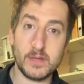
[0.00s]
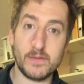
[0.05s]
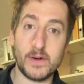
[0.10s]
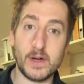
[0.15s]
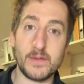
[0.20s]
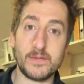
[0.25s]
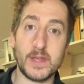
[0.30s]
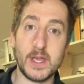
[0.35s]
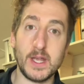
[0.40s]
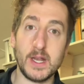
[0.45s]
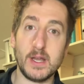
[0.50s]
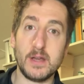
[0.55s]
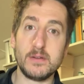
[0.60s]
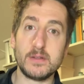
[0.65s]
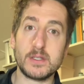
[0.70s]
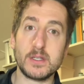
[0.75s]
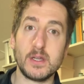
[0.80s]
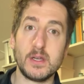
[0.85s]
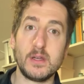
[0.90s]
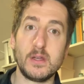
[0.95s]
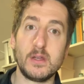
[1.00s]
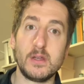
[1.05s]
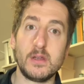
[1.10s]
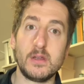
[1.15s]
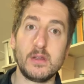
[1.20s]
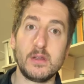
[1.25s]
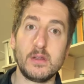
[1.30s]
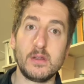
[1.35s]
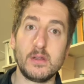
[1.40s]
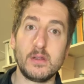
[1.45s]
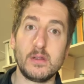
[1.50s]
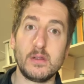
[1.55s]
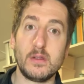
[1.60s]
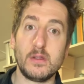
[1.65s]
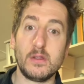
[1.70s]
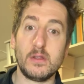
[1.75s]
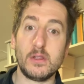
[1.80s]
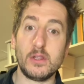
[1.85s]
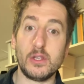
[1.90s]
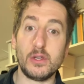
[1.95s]
the 5 kilos,
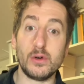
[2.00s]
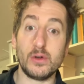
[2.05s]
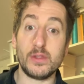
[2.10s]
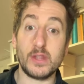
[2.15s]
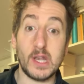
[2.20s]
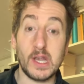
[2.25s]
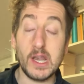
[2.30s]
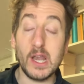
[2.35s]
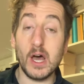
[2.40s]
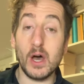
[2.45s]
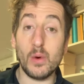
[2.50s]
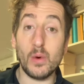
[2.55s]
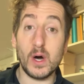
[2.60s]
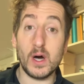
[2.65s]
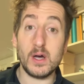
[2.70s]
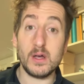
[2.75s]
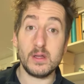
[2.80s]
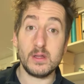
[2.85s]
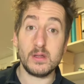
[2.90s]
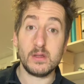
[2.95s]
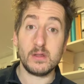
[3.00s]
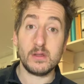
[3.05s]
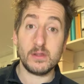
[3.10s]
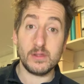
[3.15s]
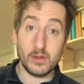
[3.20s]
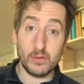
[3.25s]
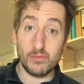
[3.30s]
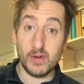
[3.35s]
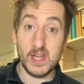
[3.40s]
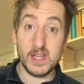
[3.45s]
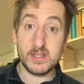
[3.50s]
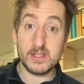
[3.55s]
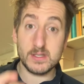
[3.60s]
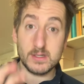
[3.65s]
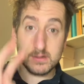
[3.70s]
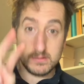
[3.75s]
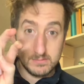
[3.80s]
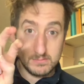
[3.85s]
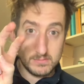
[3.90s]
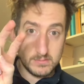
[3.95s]
the lower the risk
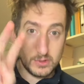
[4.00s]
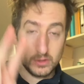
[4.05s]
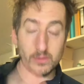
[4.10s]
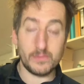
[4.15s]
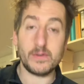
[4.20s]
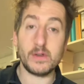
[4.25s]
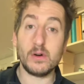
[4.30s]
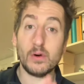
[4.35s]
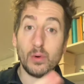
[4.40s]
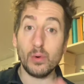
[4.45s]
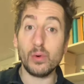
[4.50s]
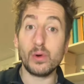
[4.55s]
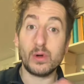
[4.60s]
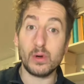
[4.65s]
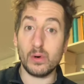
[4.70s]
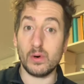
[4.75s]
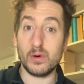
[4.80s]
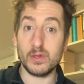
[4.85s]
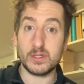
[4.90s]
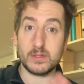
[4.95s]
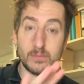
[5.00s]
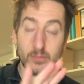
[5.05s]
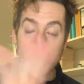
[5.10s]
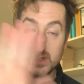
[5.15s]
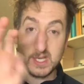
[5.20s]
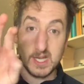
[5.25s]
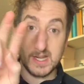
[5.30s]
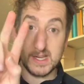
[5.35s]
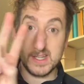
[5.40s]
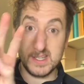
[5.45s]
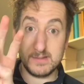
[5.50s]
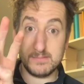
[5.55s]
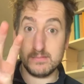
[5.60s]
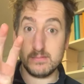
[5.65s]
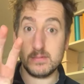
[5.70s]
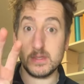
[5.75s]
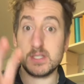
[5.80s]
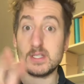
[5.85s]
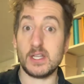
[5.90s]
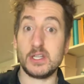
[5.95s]
of all-cause mortality,
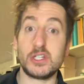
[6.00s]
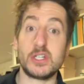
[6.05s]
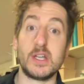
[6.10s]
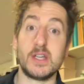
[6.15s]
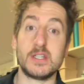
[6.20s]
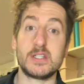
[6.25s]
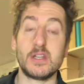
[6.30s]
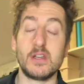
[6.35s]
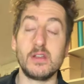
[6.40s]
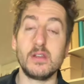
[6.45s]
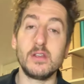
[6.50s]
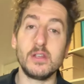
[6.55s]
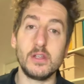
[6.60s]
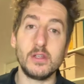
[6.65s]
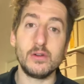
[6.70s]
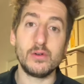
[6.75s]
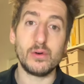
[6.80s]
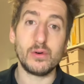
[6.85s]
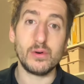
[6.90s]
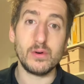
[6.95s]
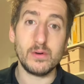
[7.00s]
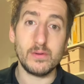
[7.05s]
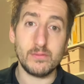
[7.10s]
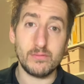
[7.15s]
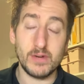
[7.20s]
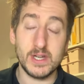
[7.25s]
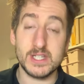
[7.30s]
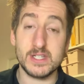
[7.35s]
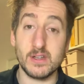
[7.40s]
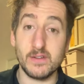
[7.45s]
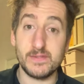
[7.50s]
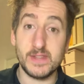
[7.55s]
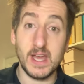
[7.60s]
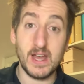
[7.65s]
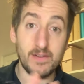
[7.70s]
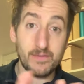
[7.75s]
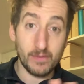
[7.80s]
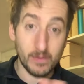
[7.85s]
essentially. So your risk of death